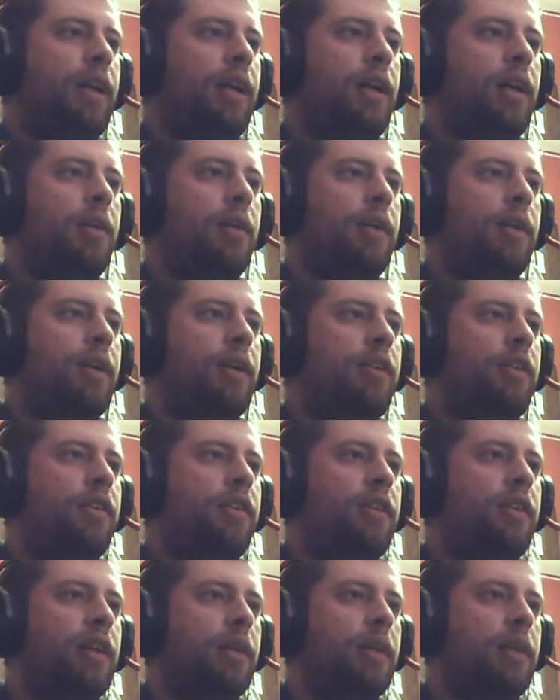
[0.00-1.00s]
Now we
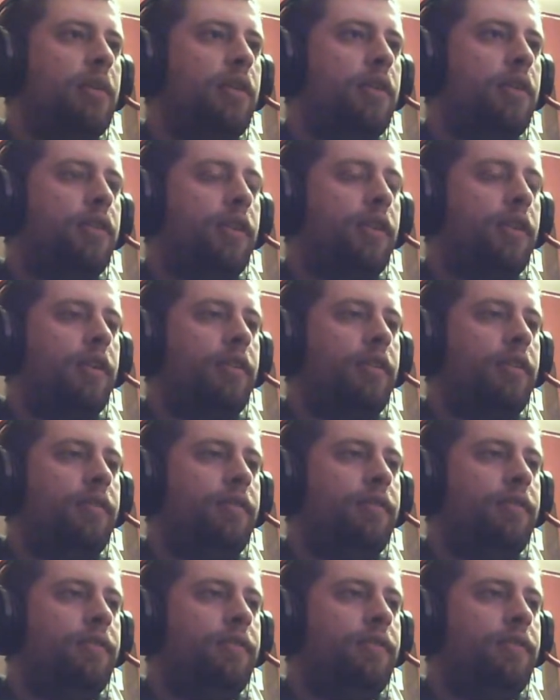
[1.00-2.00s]
gotta run like a motherfucker.
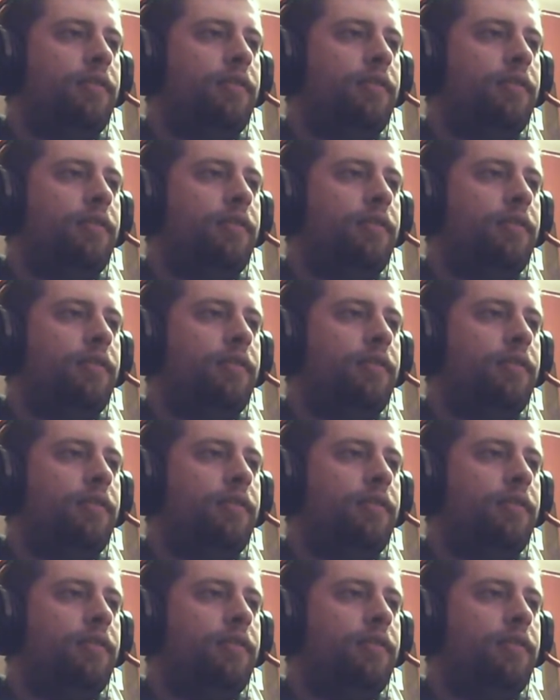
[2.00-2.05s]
